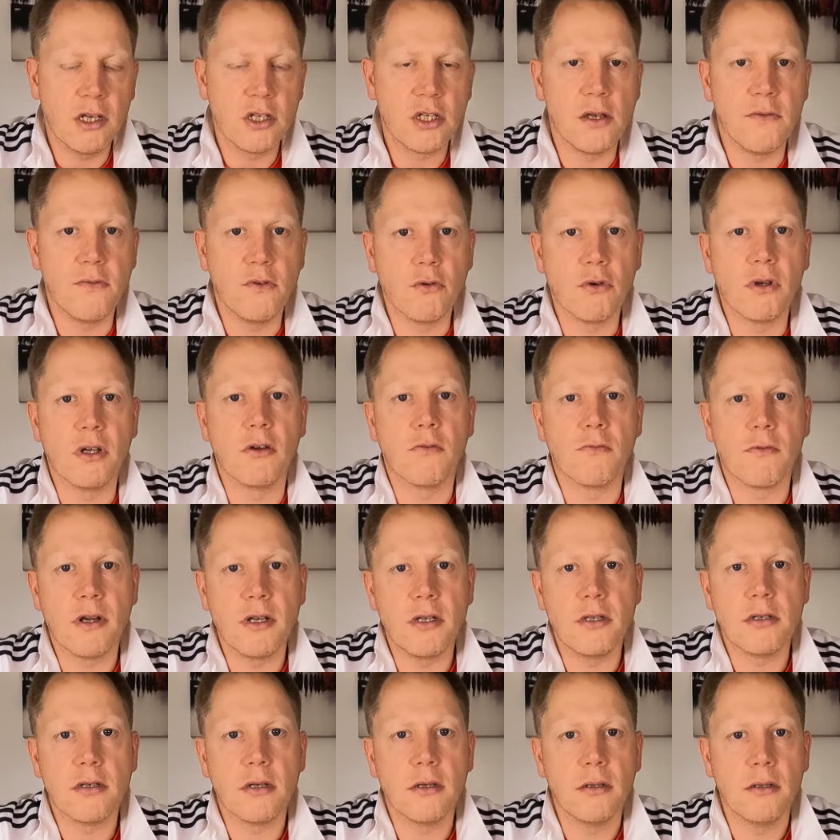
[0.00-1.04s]
Yes, if you're in a
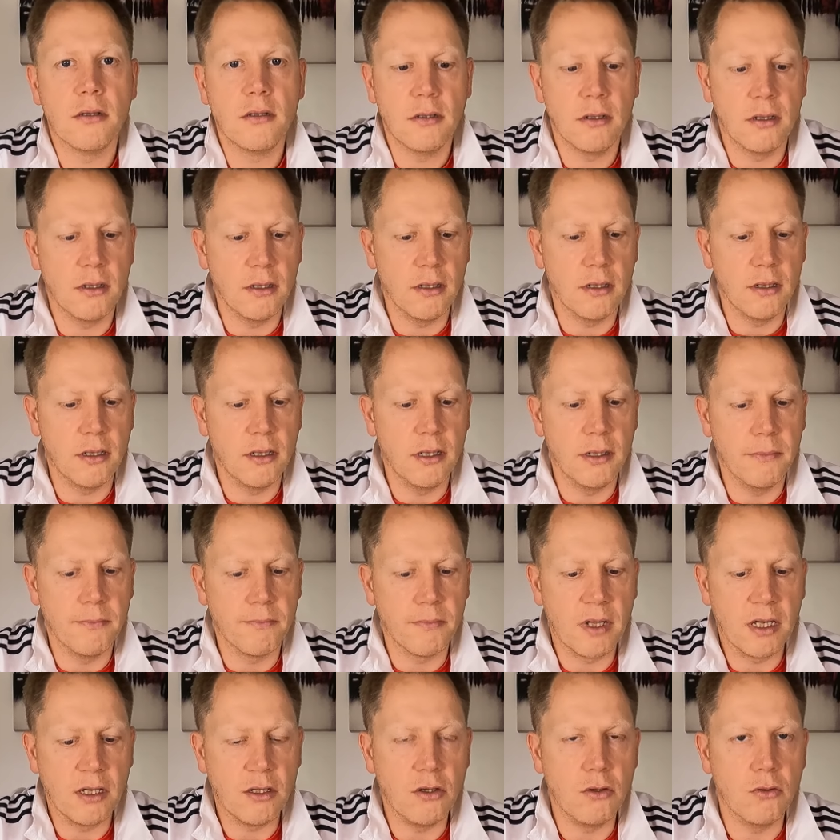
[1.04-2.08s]
racer
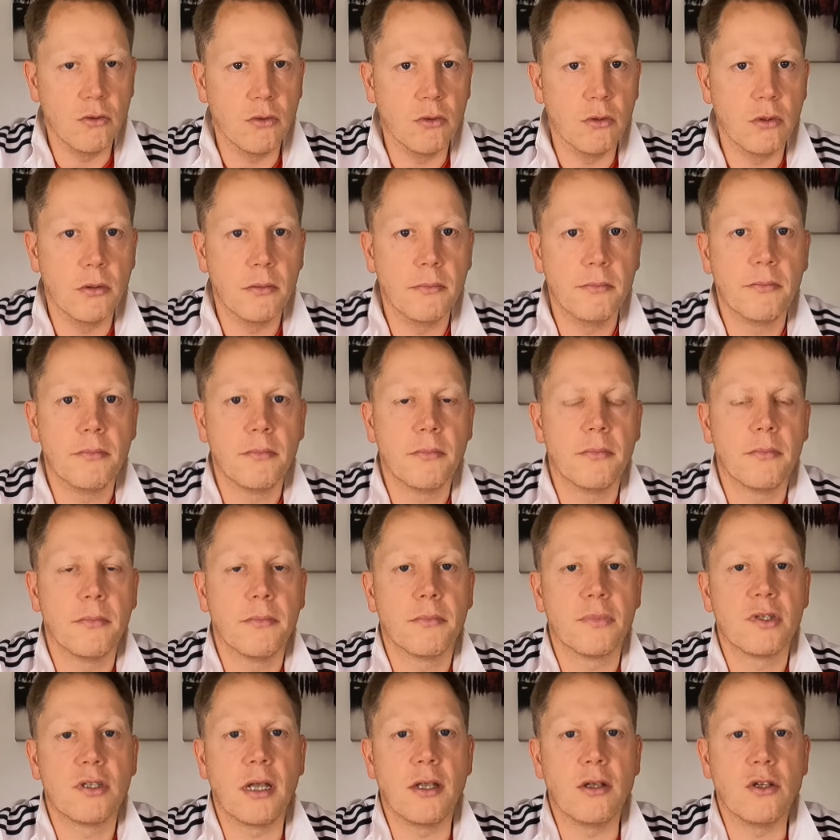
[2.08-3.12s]
and you're
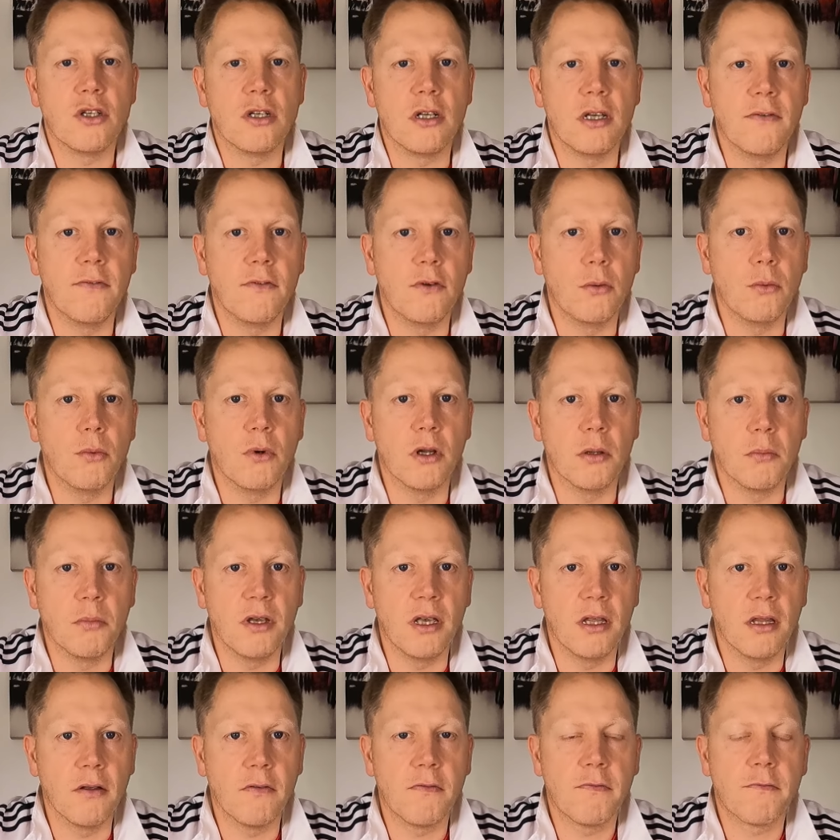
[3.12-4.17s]
potentially, if you want to
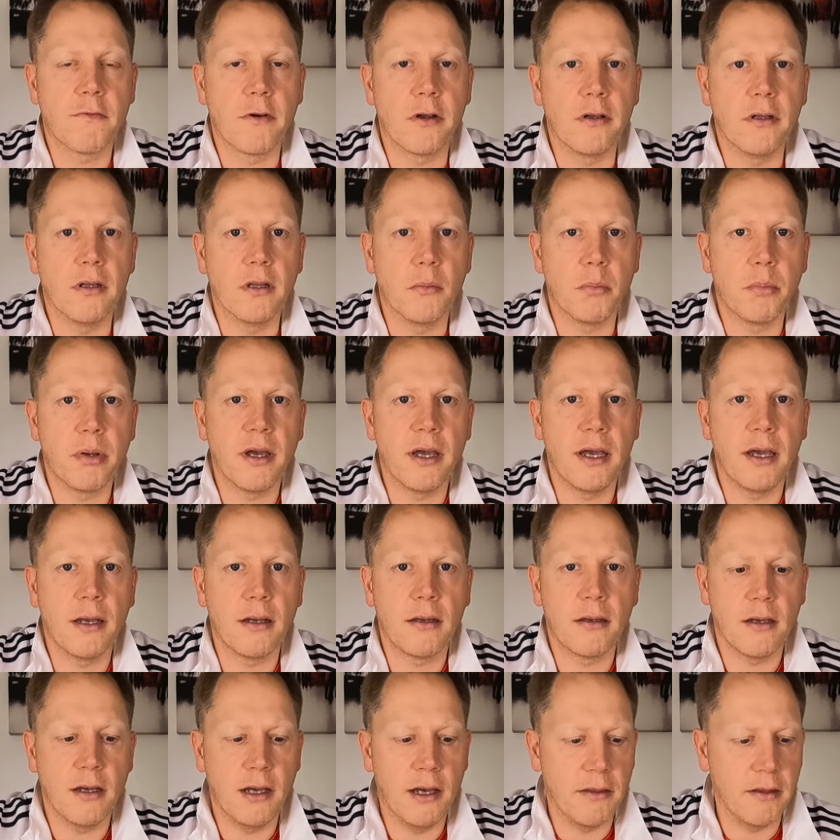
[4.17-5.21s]
be at the front of the
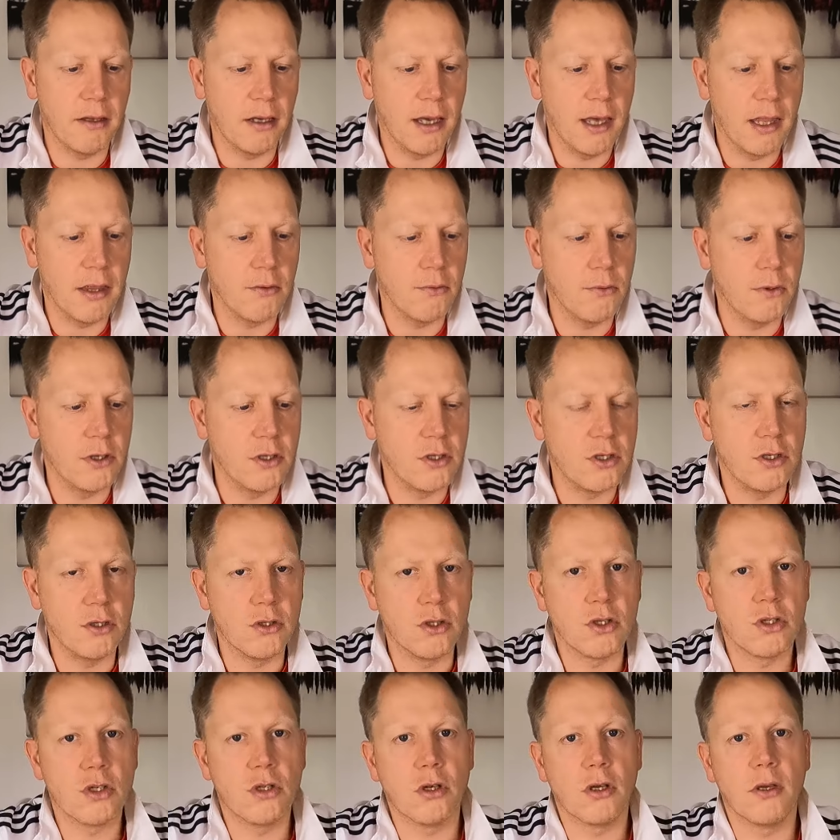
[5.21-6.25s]
pack, I think otherwise you're
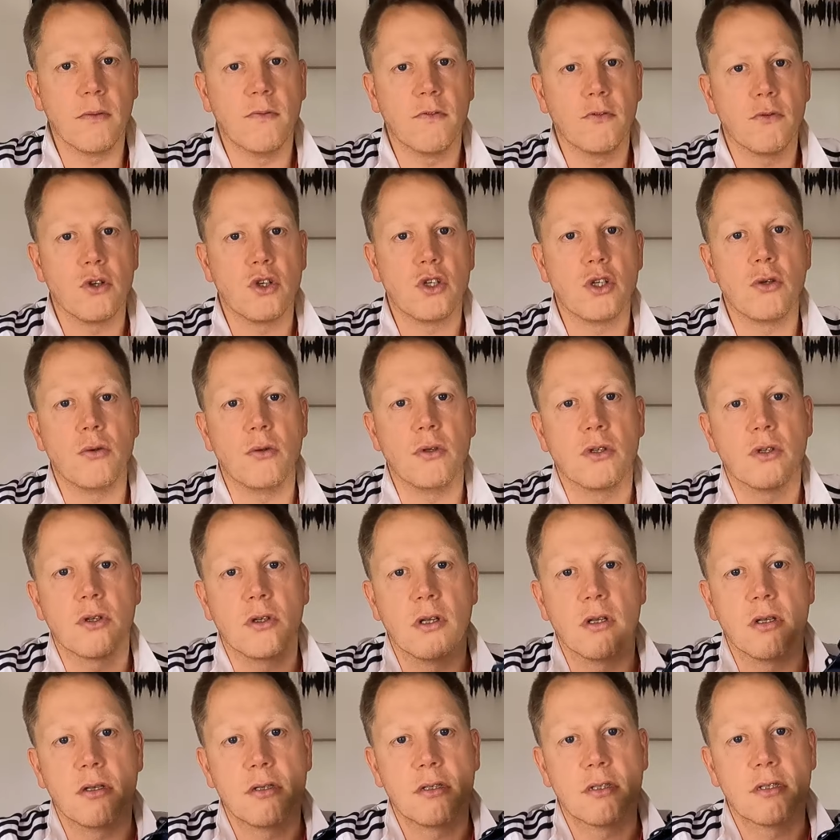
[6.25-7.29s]
just looking for a shoe that's
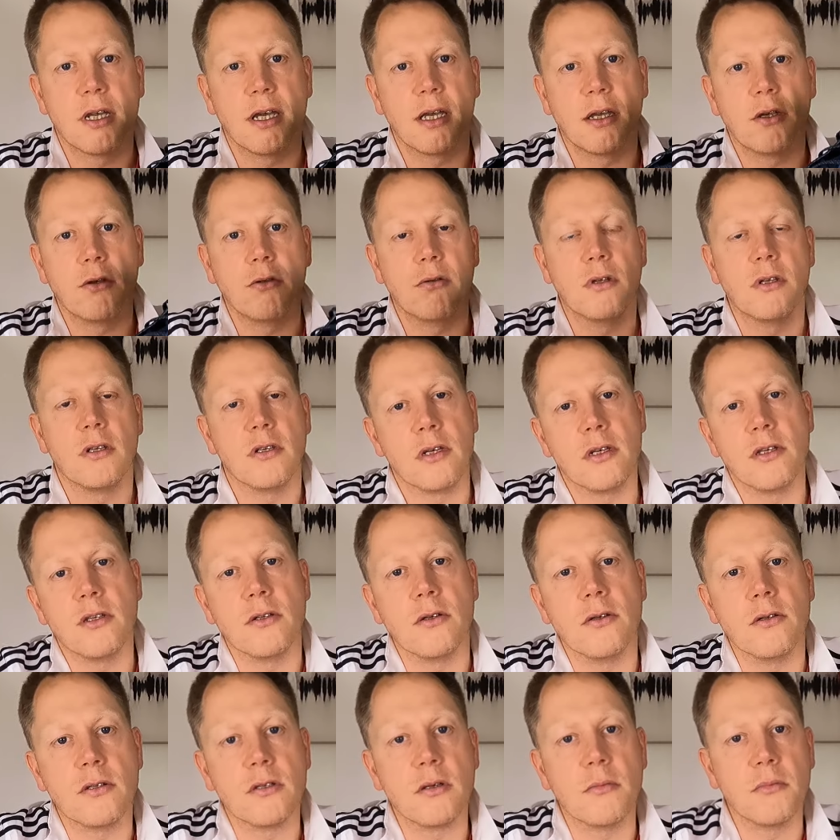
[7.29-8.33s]
going to take you the
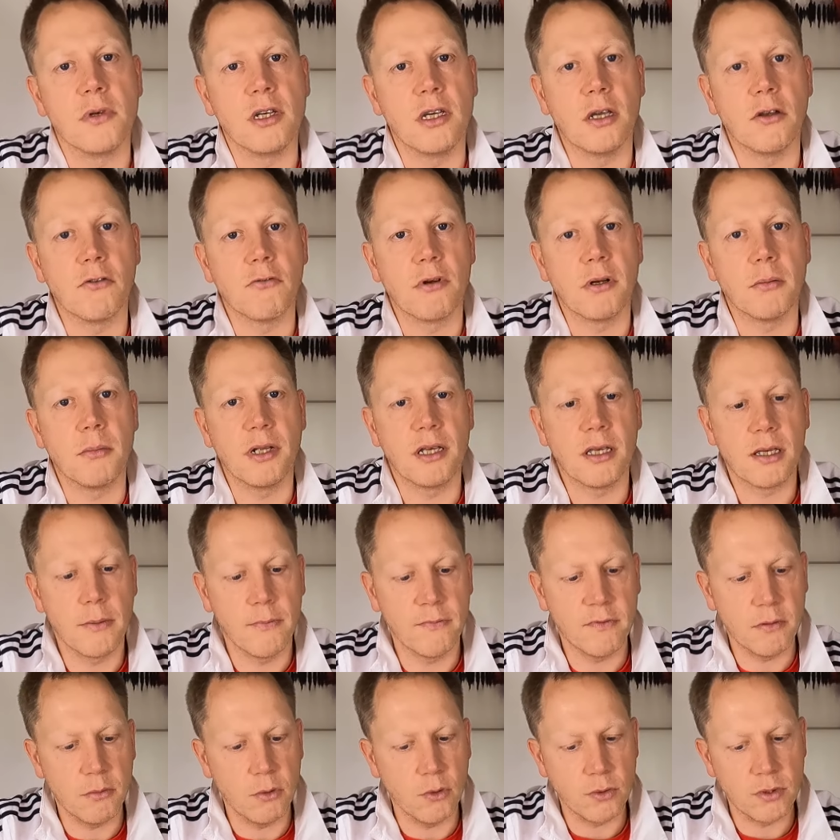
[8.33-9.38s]
distance and be incredibly
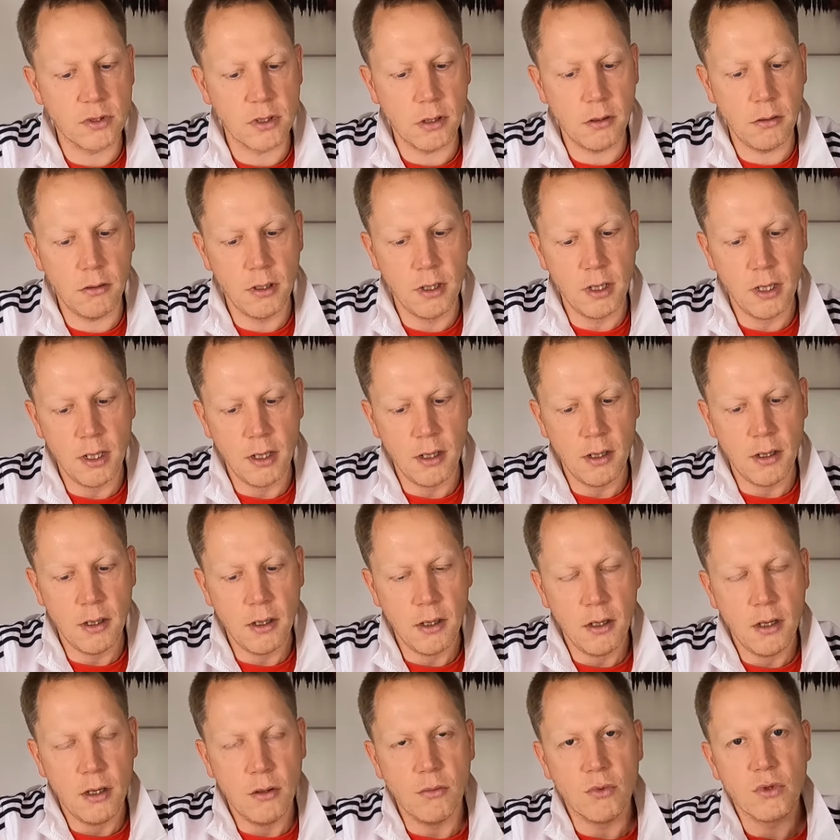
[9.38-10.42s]
comfortable. So
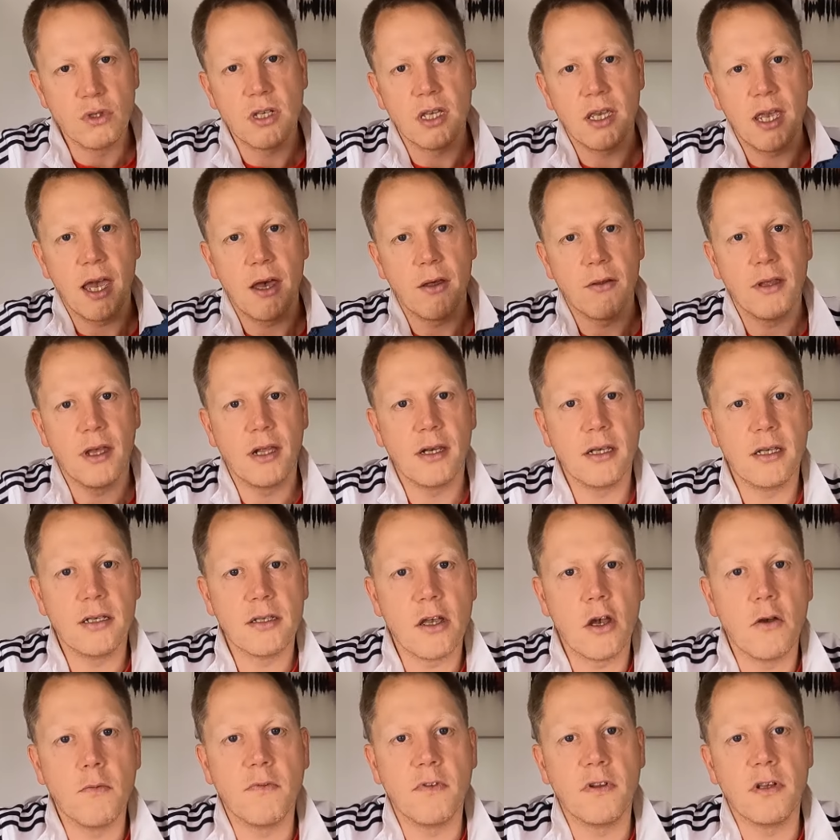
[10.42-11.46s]
we'll see how that
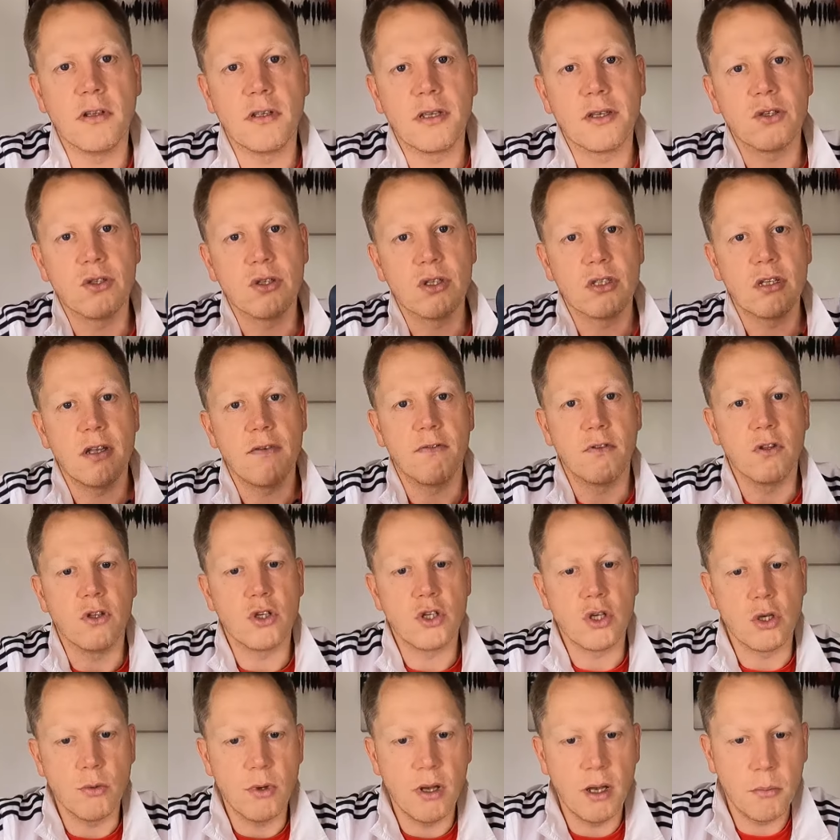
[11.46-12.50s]
is. Hopefully it doesn't stiffen the
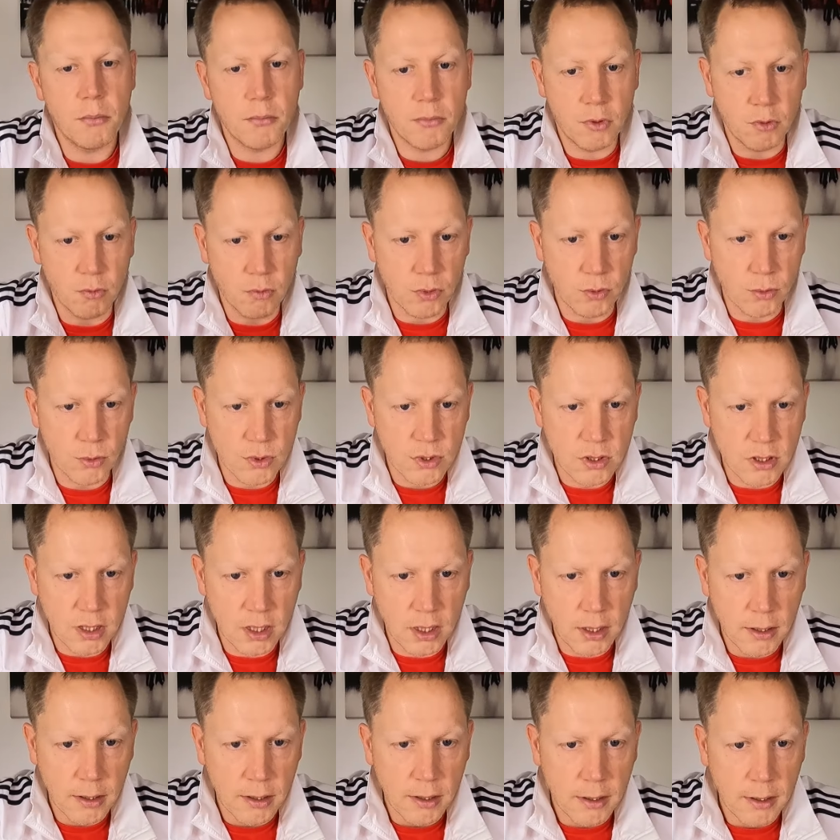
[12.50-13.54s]
shoe up, but we will
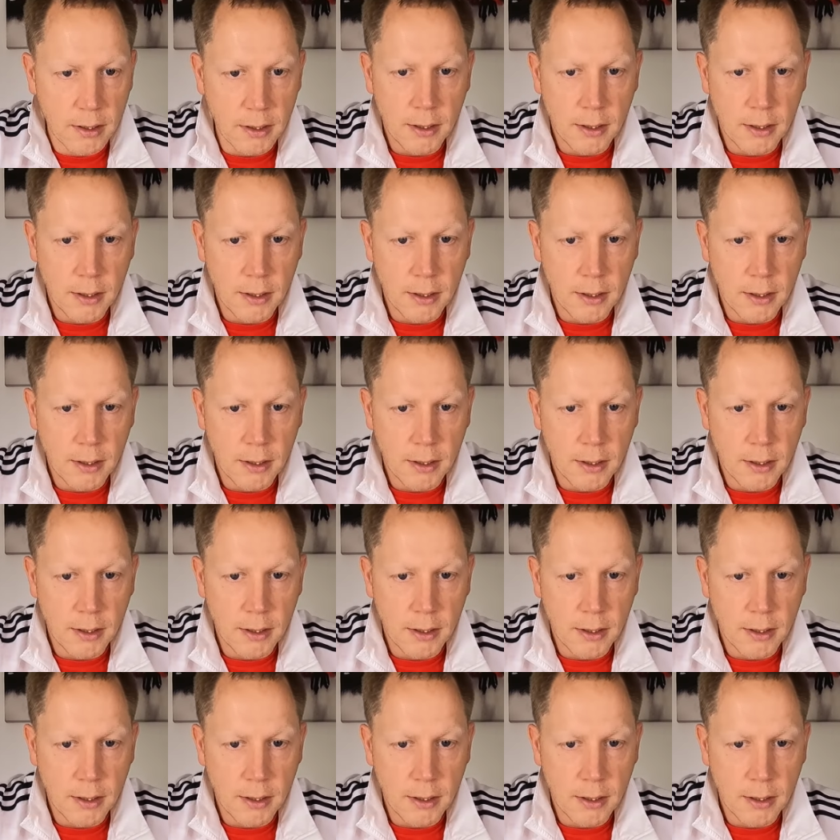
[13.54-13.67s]
see.